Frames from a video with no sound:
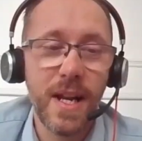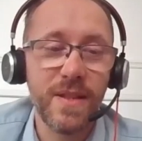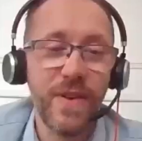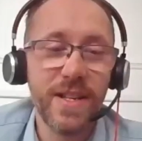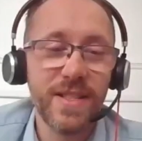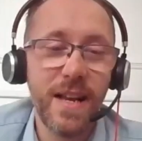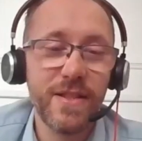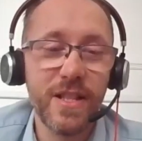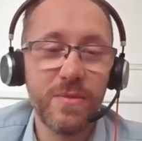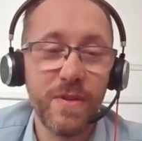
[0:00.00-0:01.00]
the first time
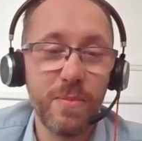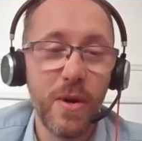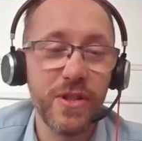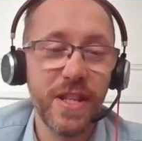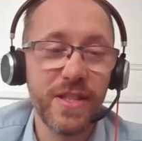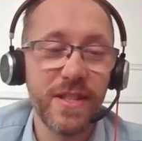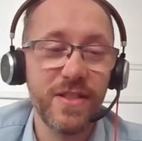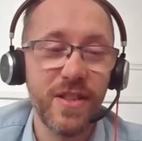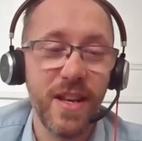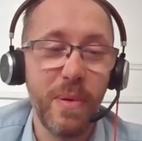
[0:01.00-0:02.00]
since we've spoken to you
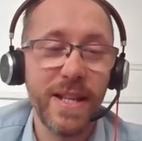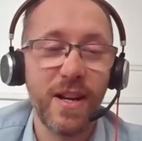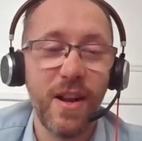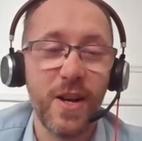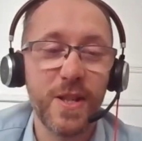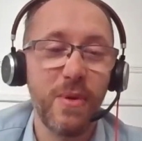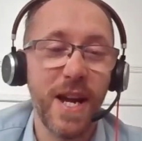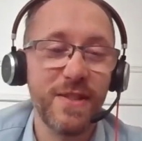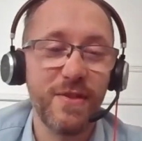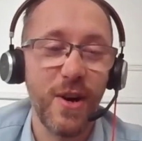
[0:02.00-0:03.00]
since Peter Clark's
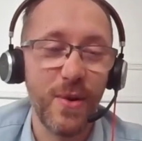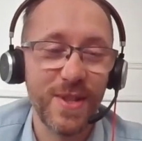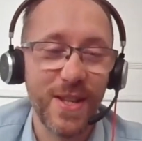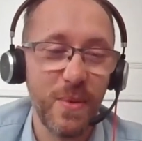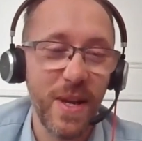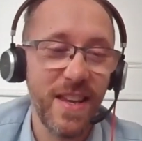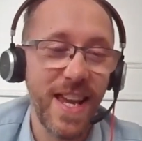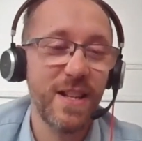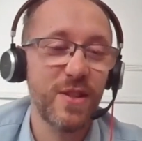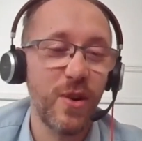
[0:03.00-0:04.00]
brace of goals last week.
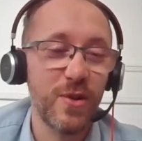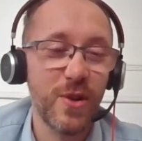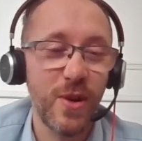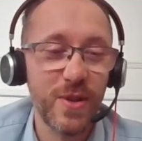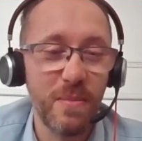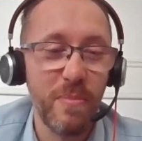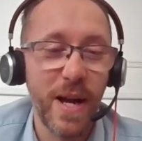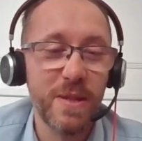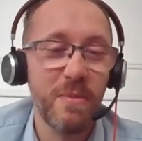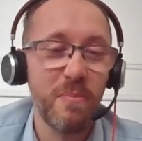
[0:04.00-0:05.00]
Ian Dawes called him
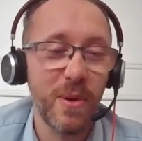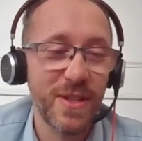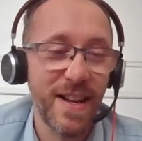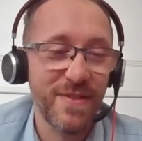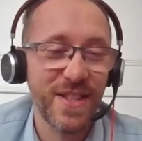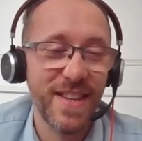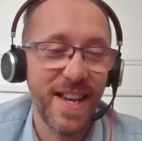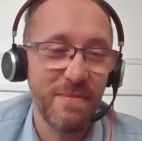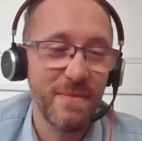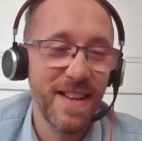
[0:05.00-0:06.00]
Benjamin Button after the
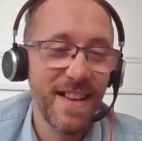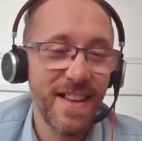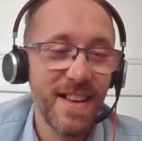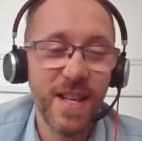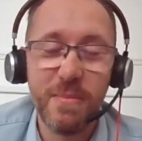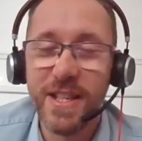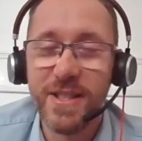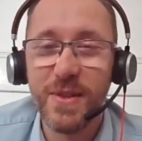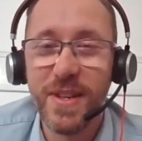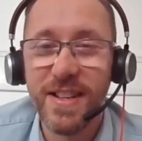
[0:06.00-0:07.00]
game. Has that been his
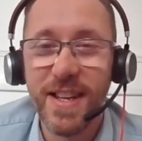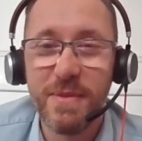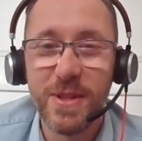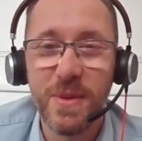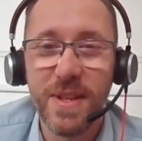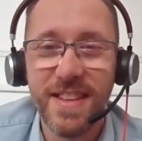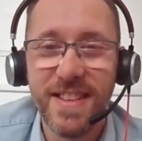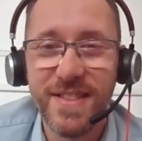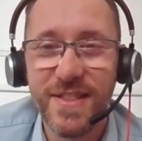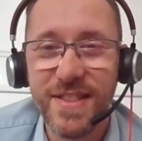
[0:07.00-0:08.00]
new nickname this week?
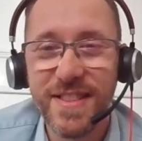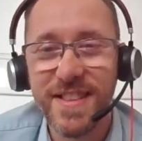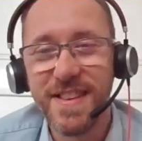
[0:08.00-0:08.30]
Or...